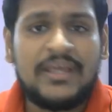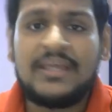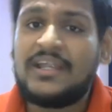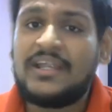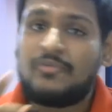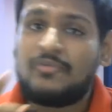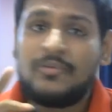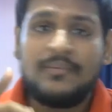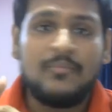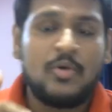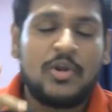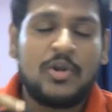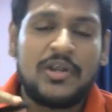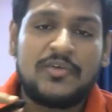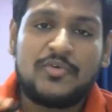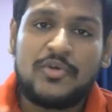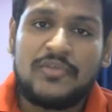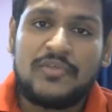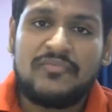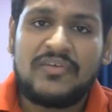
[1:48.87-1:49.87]
It will be moderate
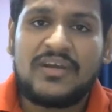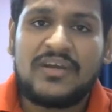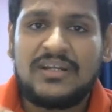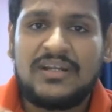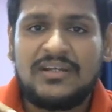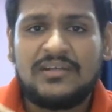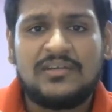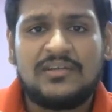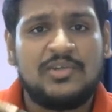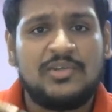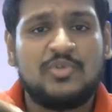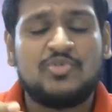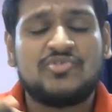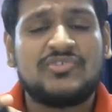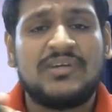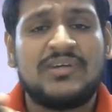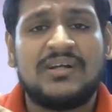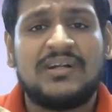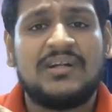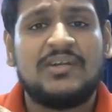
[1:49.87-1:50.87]
to difficult. Do
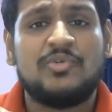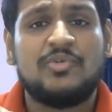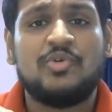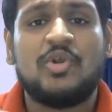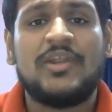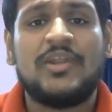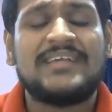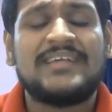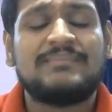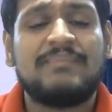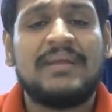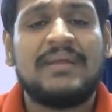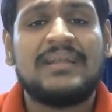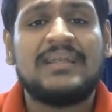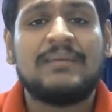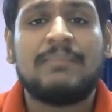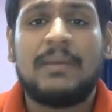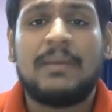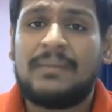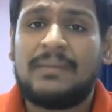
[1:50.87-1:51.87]
not expect the
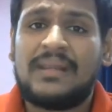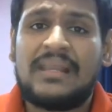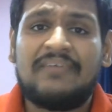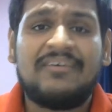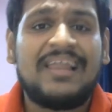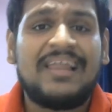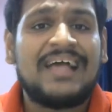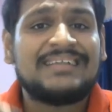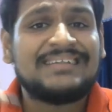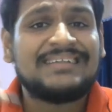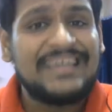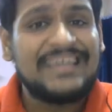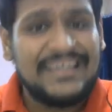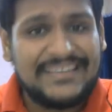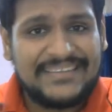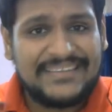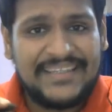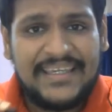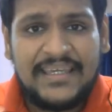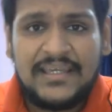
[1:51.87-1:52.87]
paper level as
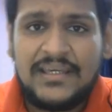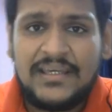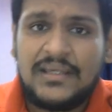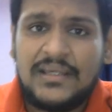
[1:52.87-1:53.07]
easy,